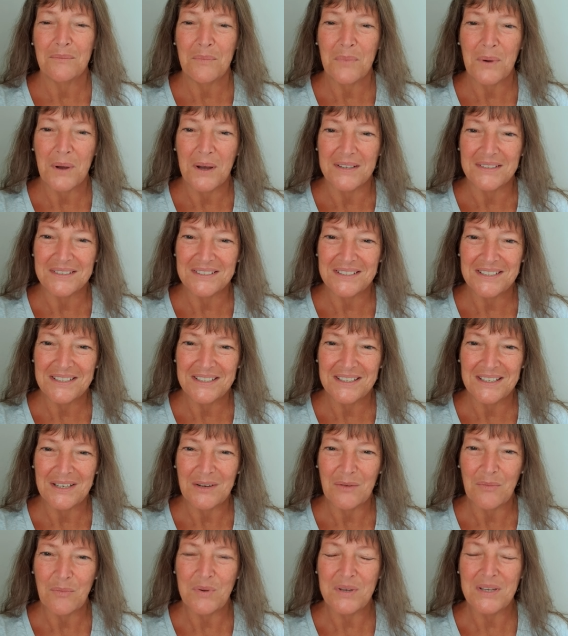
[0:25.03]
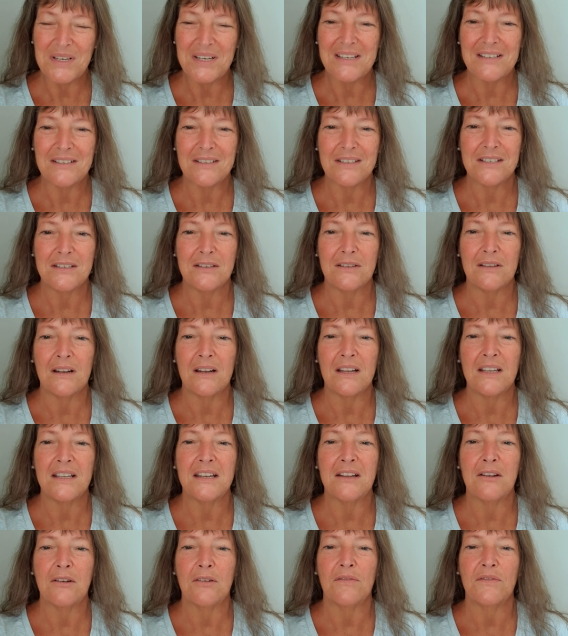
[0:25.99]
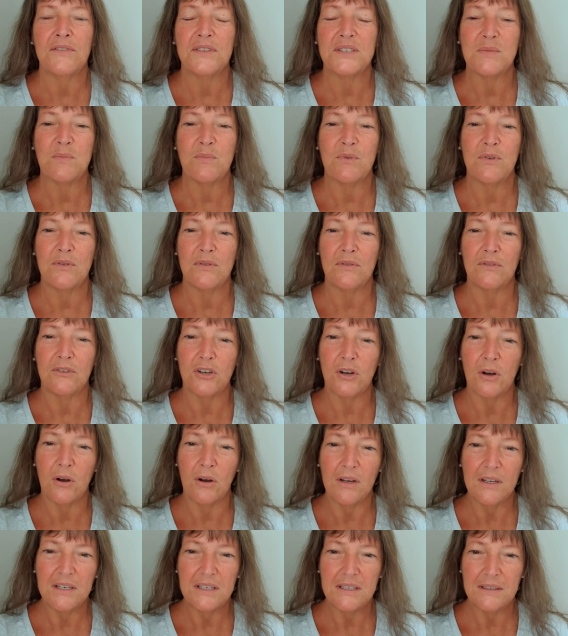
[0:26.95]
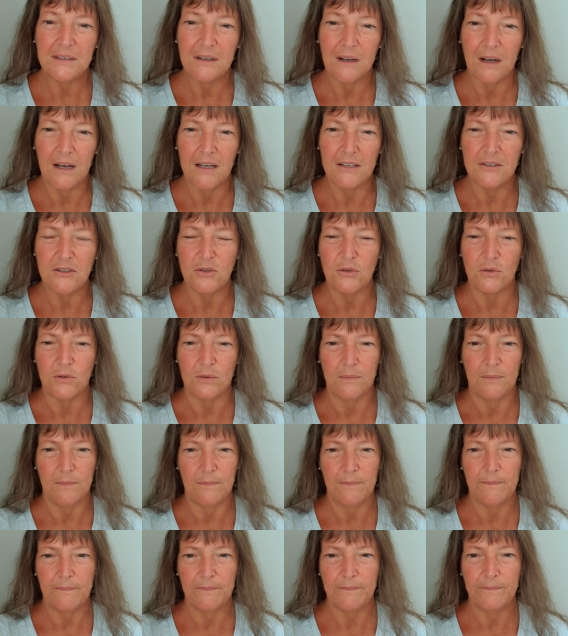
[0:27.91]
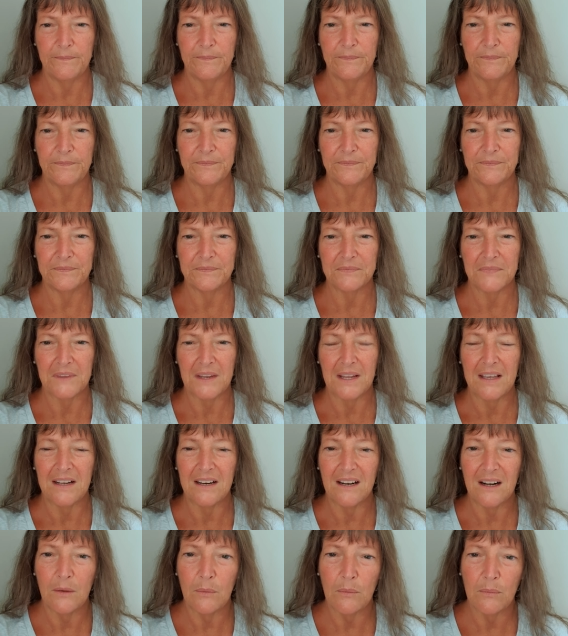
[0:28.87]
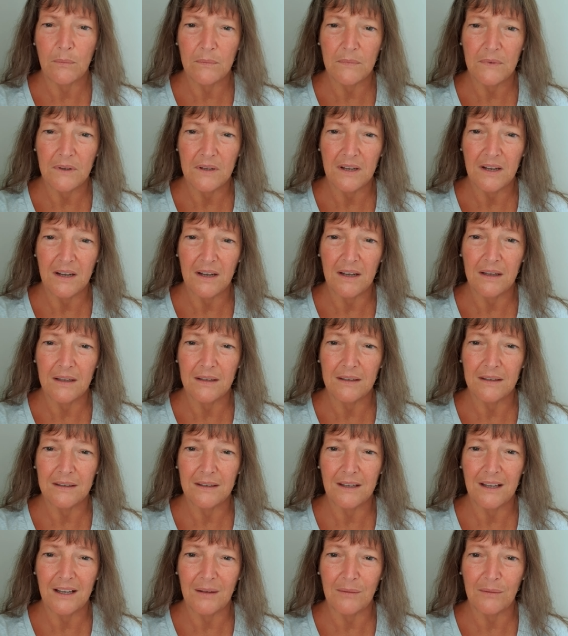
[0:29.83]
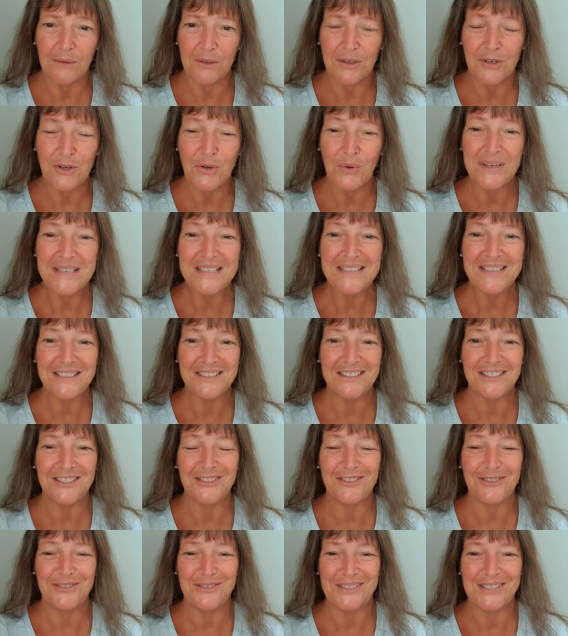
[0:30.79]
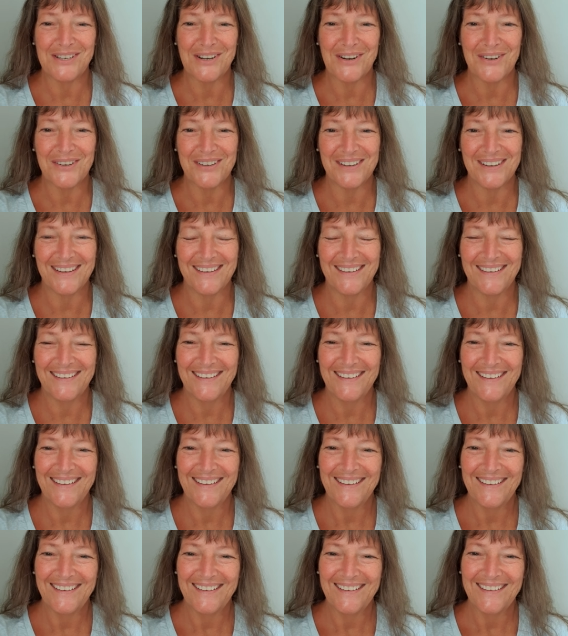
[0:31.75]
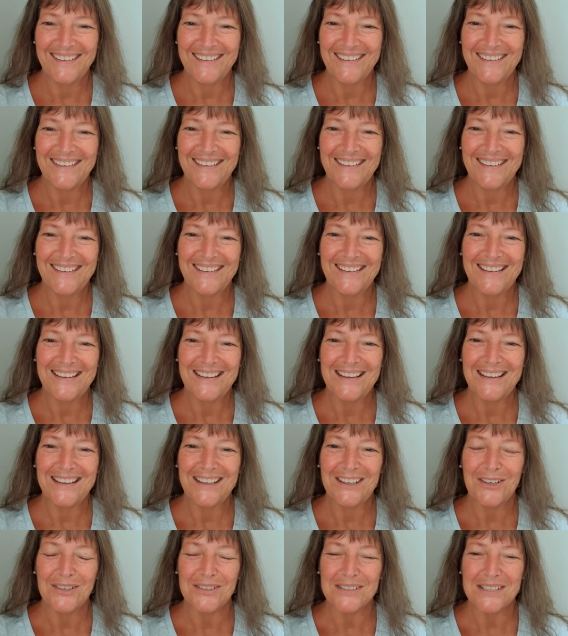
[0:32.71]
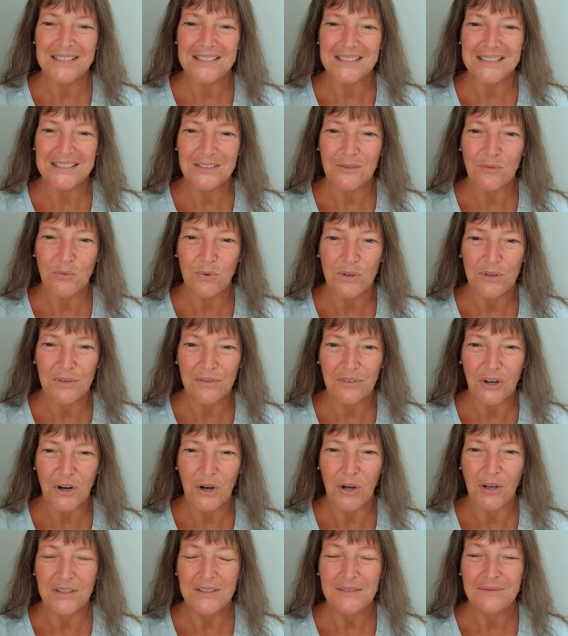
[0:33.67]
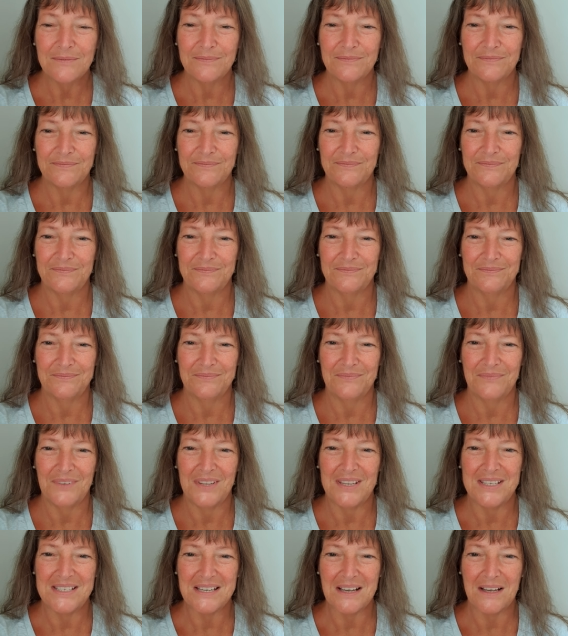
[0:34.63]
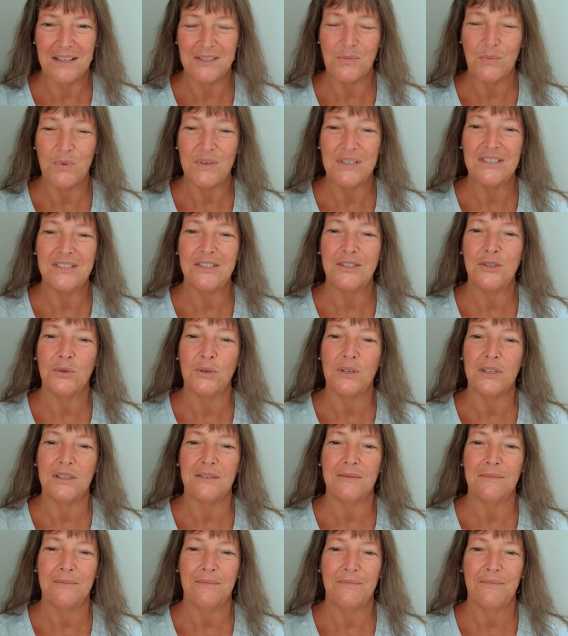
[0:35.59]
But in obedience to the leading of the Spirit of God, I do. And I'm I'm anointed to do so because it's the will of God. He's asked me to do it.